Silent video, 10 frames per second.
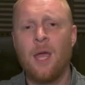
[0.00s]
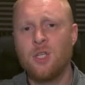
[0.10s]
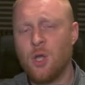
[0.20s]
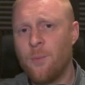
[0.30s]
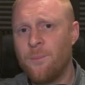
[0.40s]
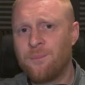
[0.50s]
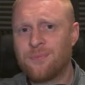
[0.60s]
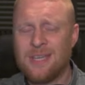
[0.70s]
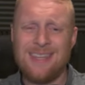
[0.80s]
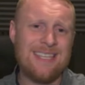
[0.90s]
So
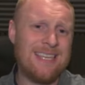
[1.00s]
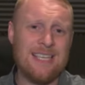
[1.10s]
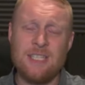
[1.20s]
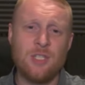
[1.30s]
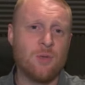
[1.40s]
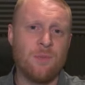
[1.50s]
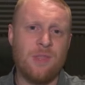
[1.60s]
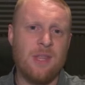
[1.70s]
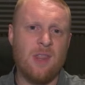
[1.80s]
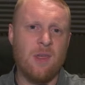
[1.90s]
this isn't
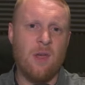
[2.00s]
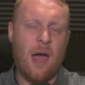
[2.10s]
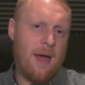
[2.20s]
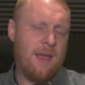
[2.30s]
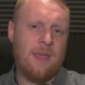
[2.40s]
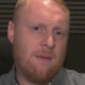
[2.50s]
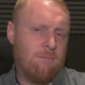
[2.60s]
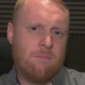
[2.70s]
something that I